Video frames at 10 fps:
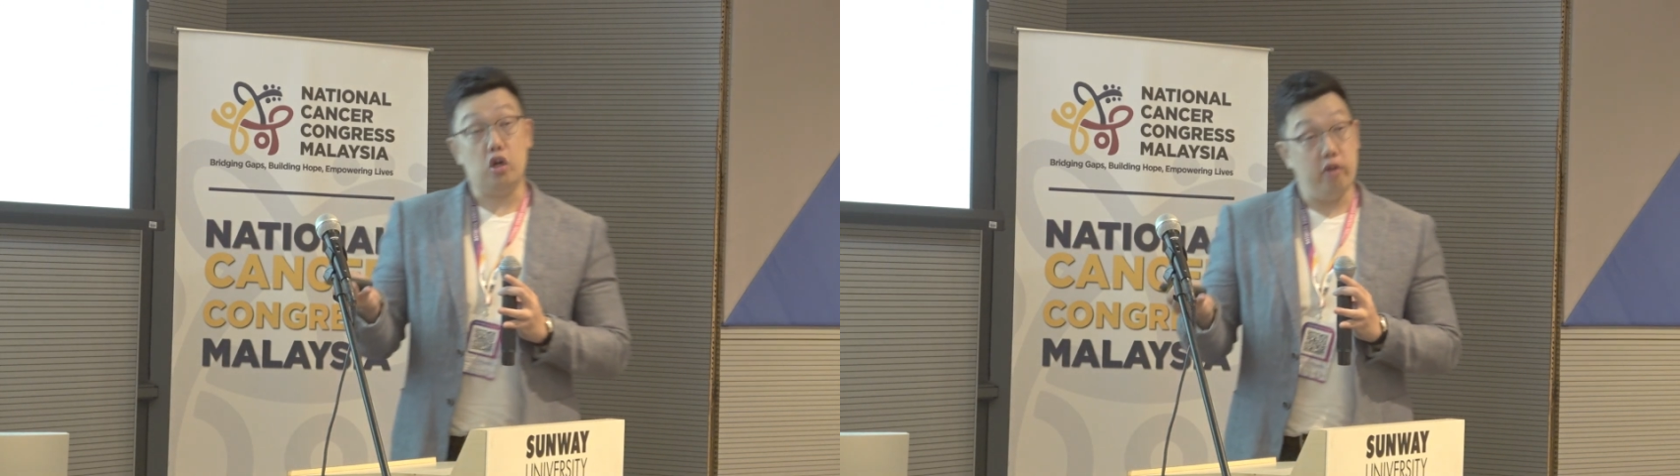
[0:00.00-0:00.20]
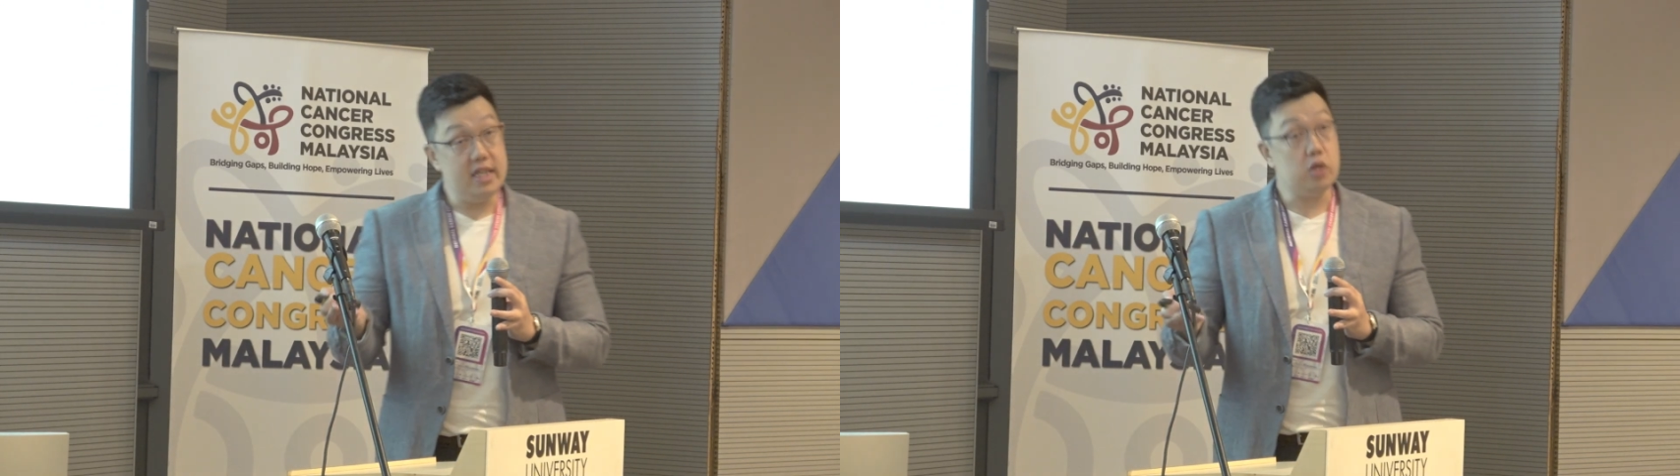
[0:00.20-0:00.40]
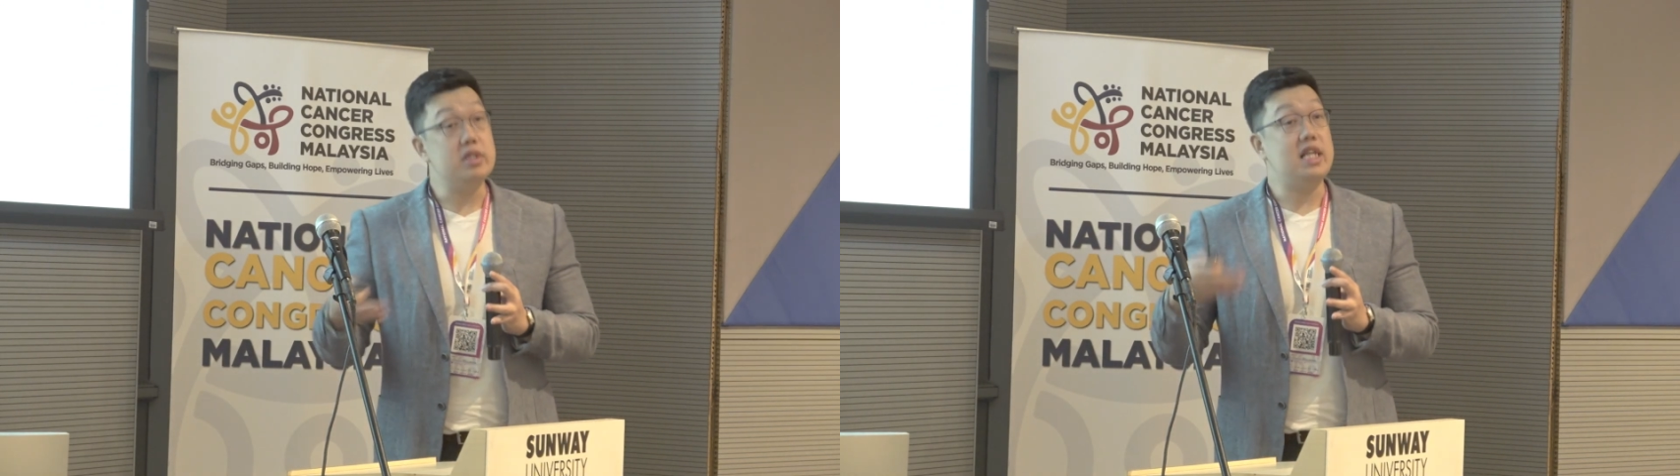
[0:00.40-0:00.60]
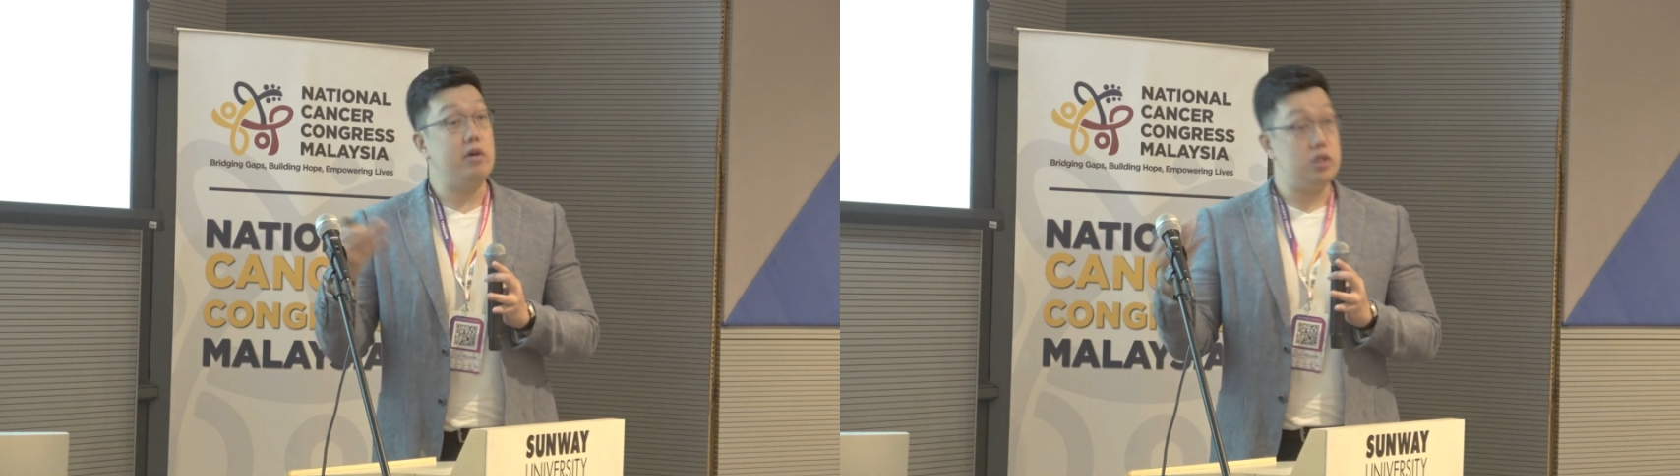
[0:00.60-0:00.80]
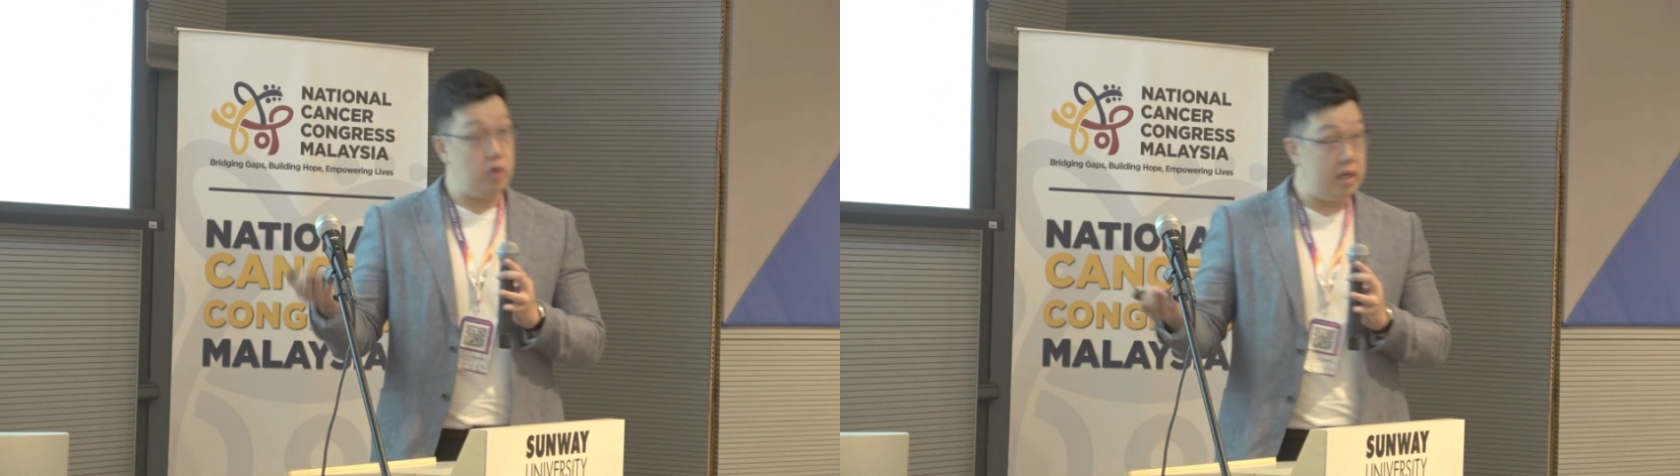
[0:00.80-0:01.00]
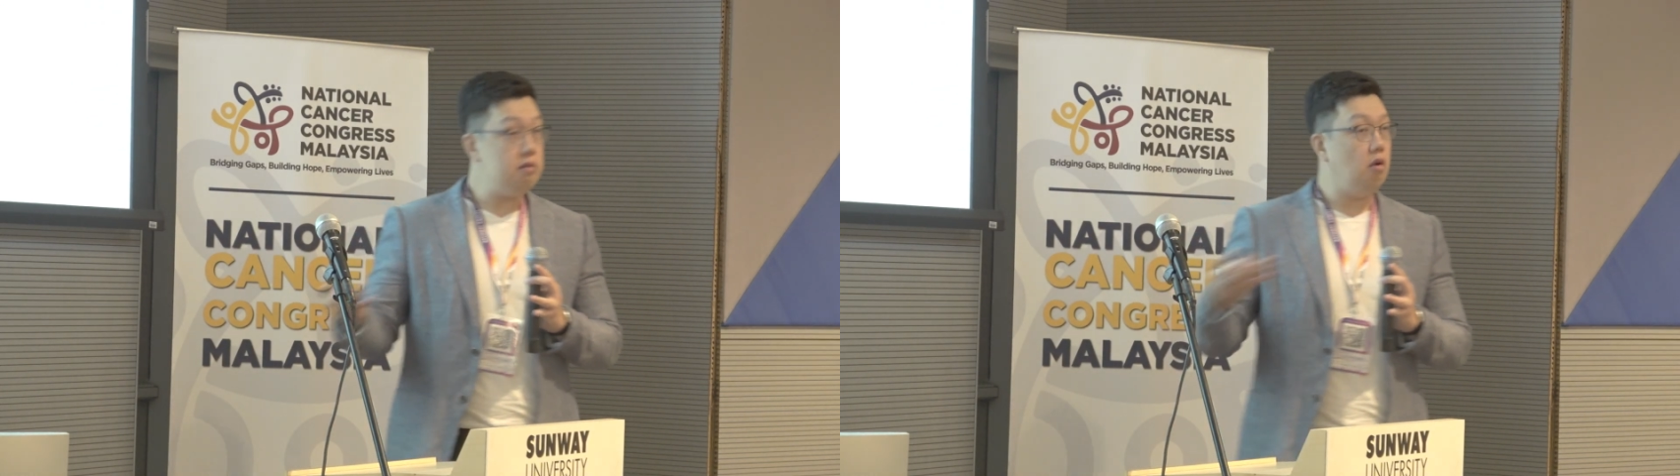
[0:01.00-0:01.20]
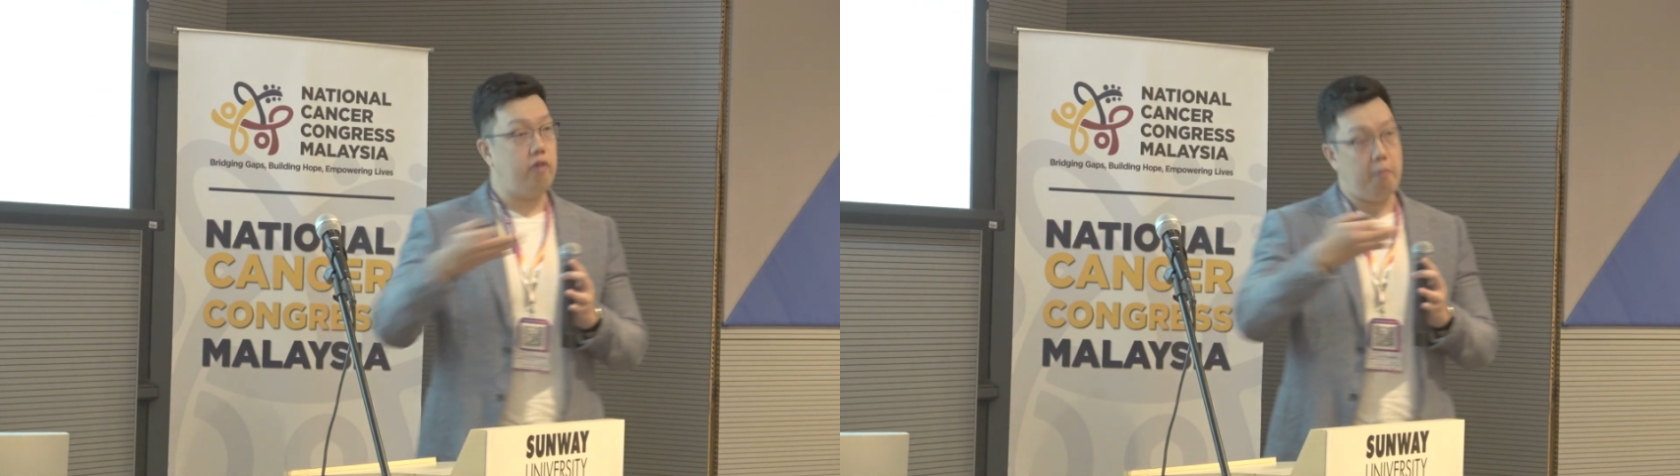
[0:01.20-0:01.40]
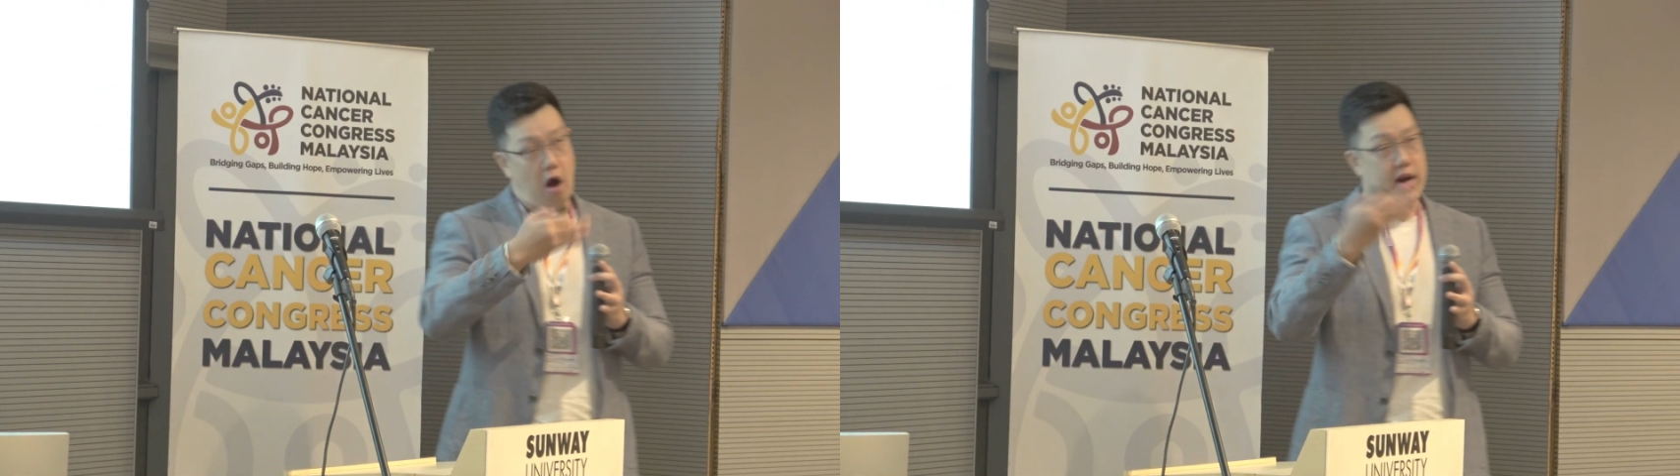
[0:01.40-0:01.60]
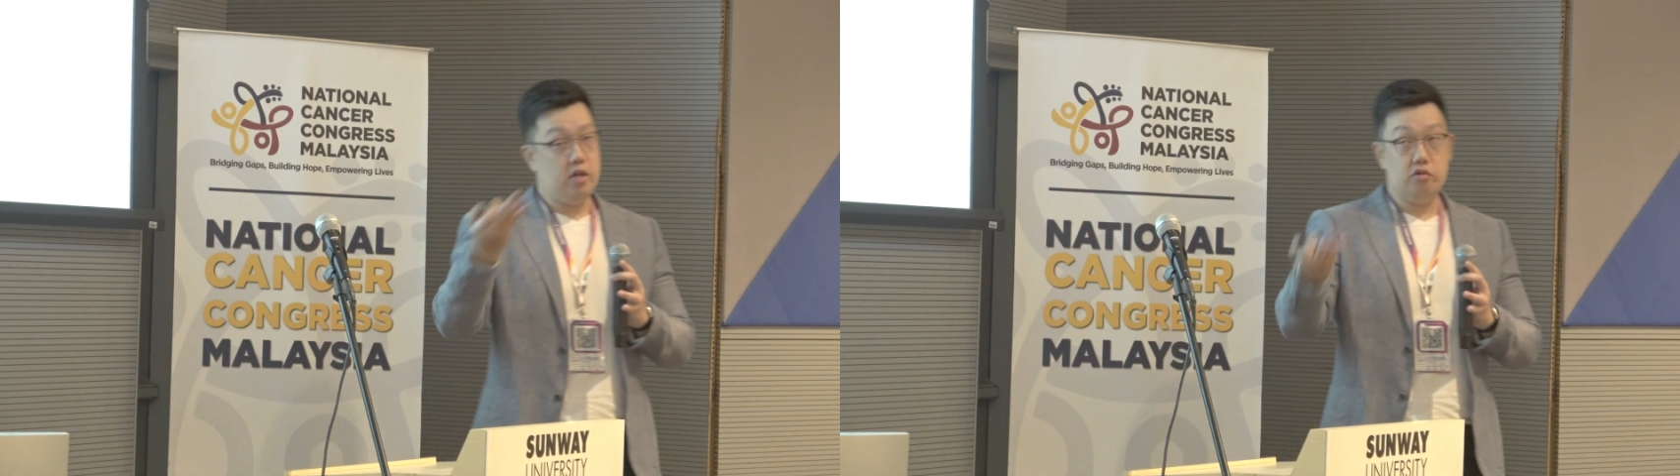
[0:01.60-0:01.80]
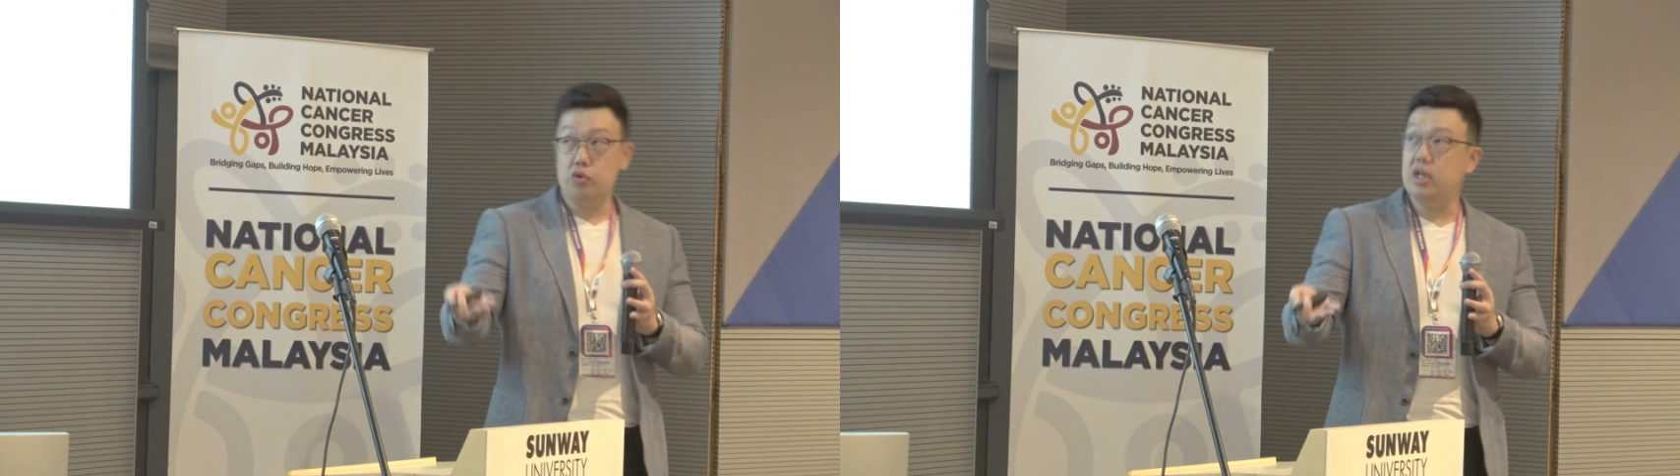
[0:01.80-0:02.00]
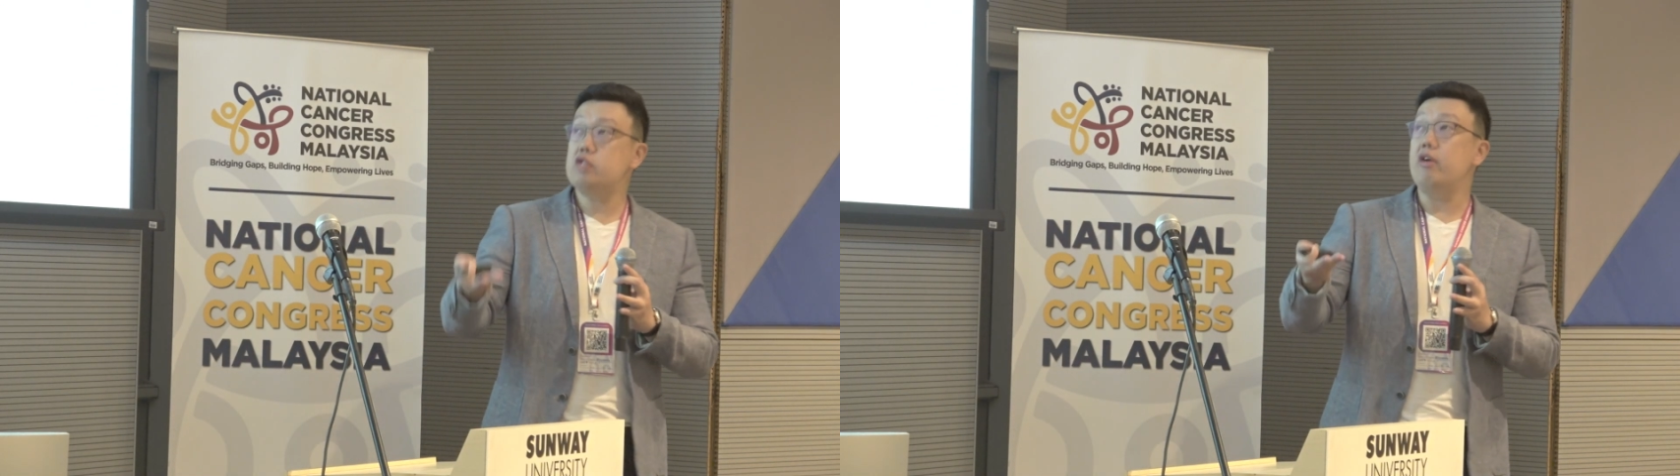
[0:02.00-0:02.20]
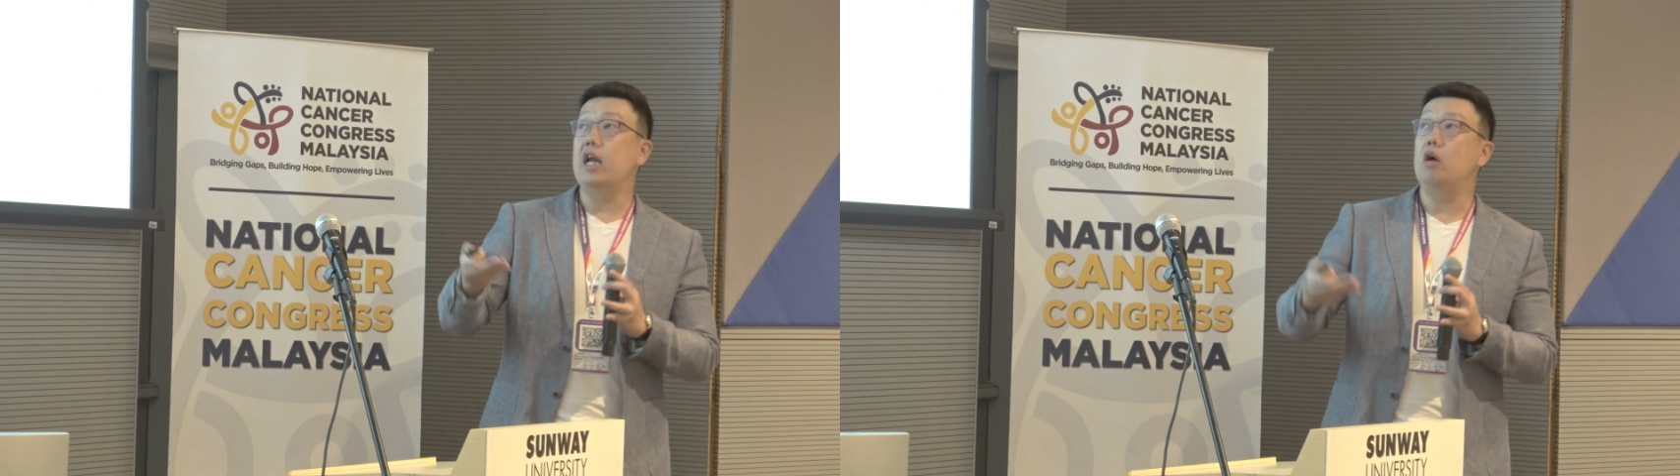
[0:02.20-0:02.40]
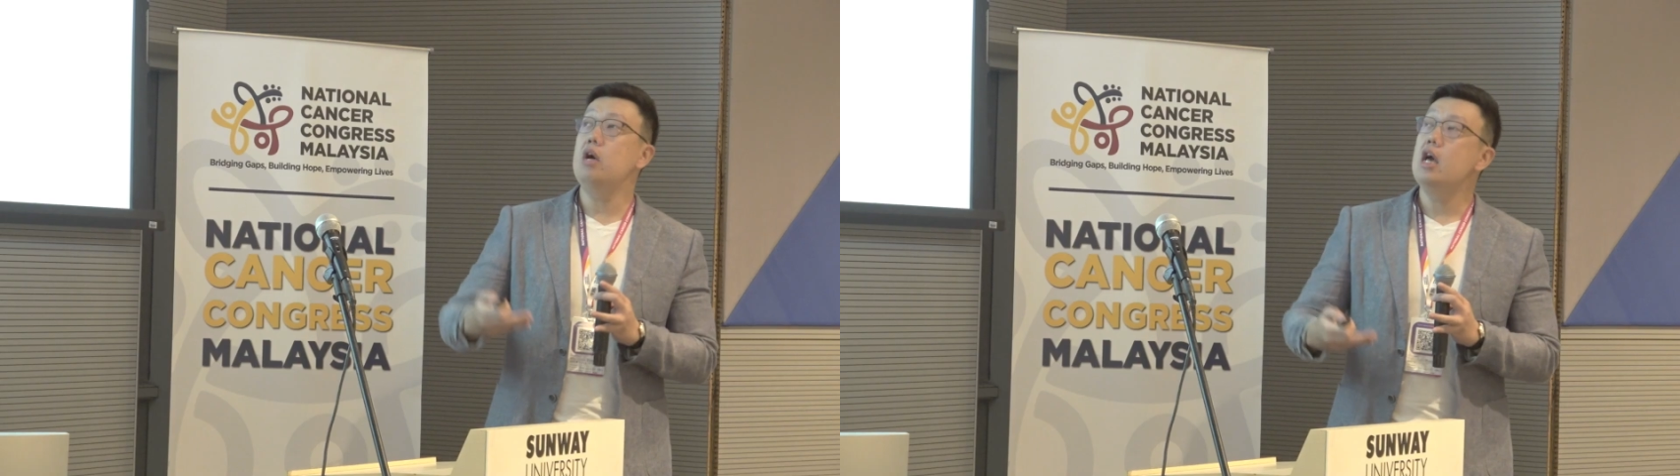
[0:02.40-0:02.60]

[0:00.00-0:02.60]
Grace, who is now a student, or from our students right now,